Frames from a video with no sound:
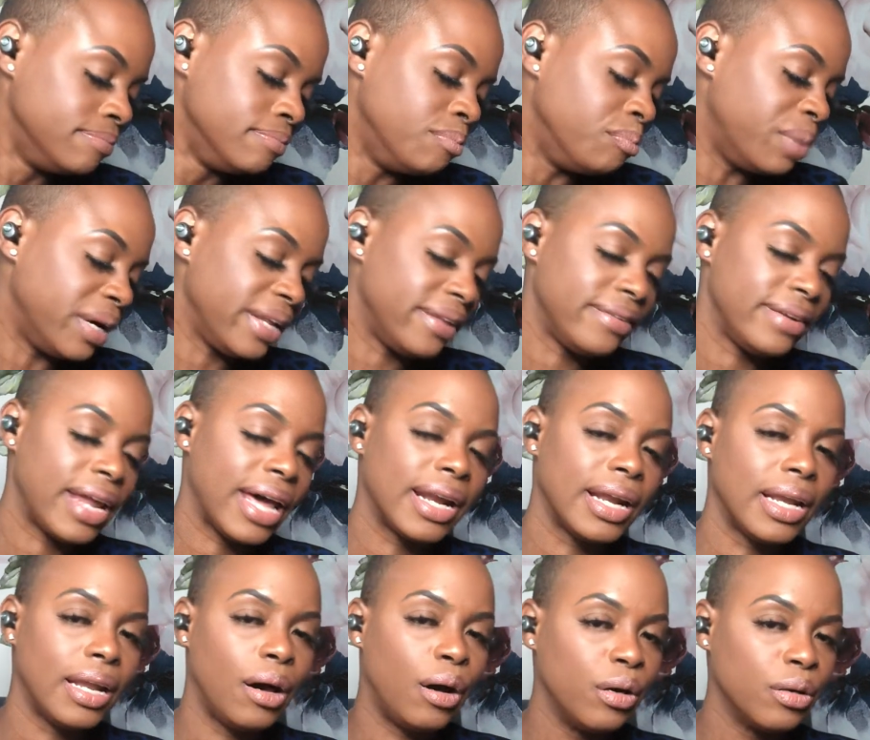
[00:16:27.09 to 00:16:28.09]
But it's not a
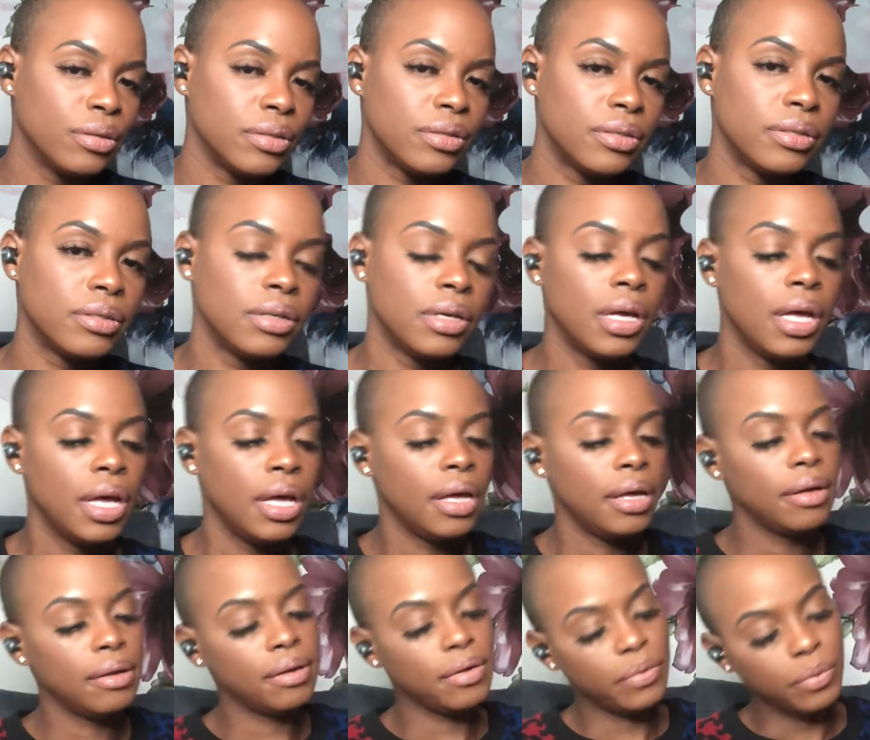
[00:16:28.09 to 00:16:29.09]
loss.
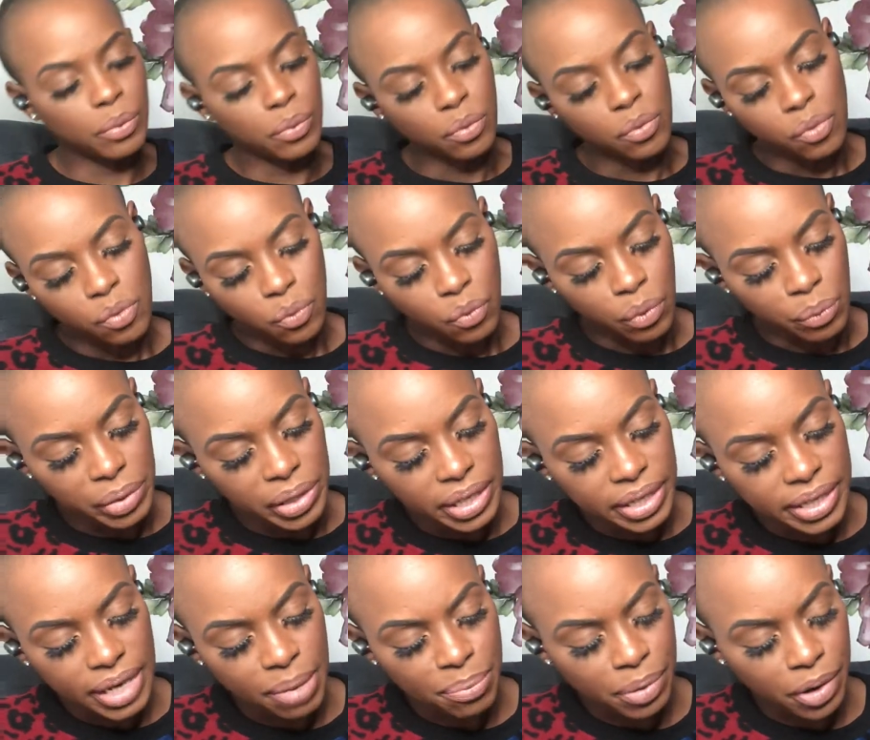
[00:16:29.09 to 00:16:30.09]
When we
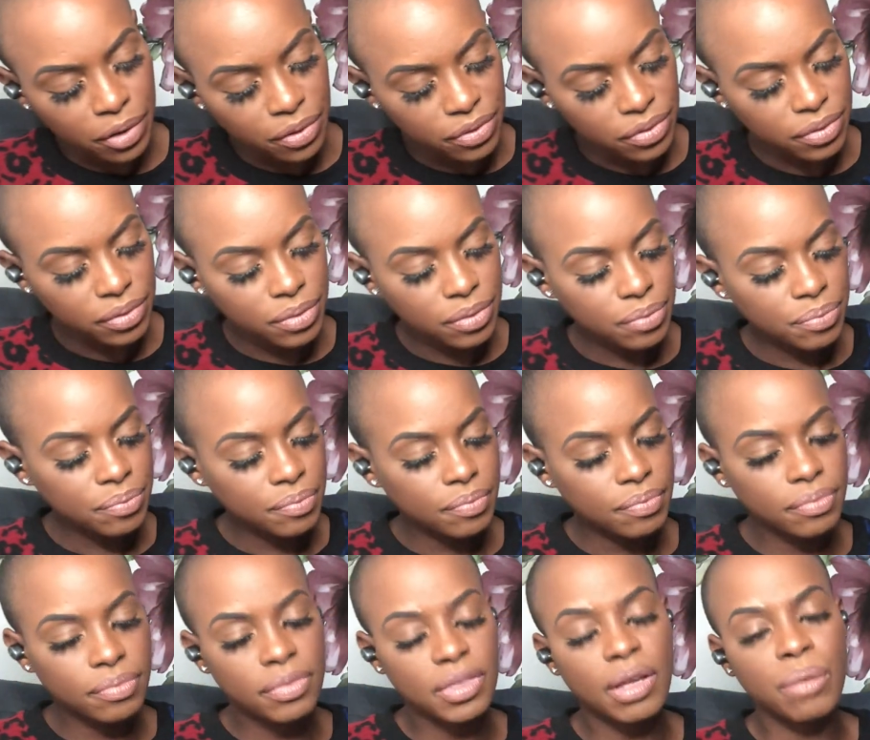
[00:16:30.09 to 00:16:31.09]
looked at personal
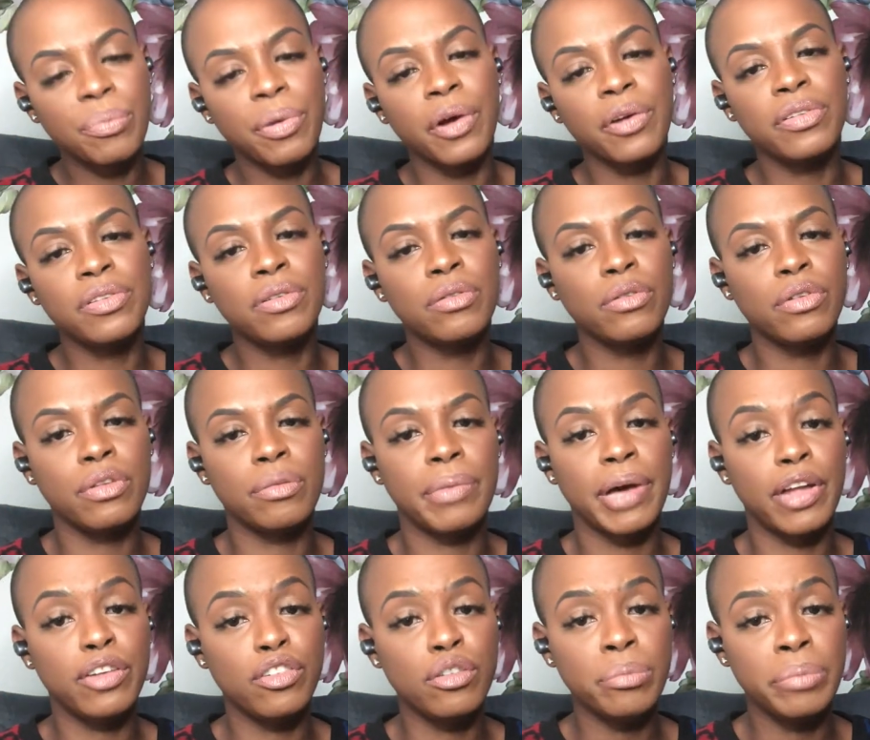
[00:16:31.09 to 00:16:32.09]
is
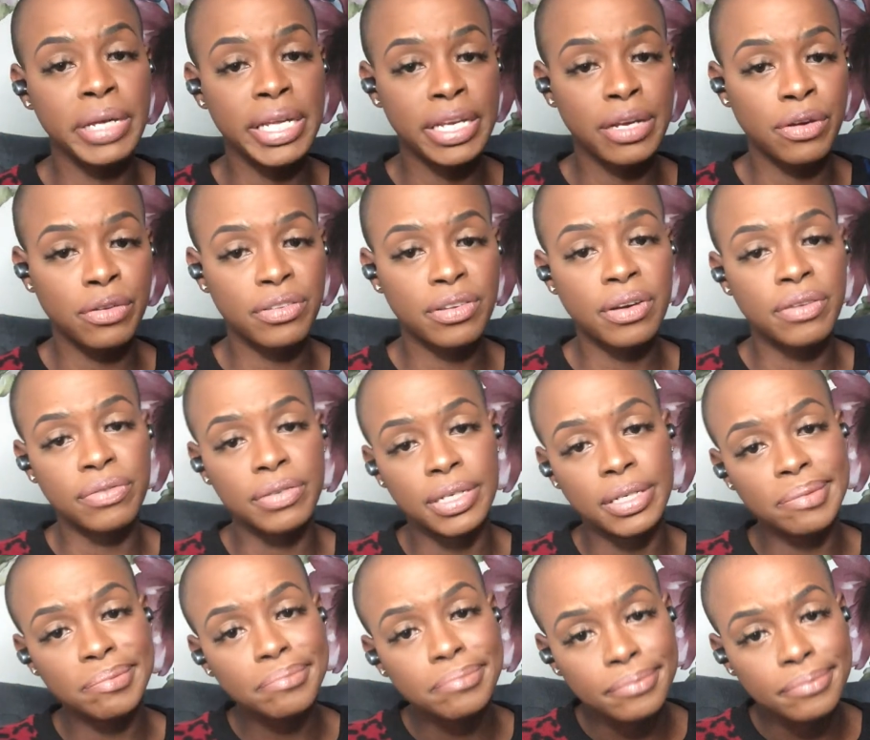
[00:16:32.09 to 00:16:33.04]
about you beating yourself up.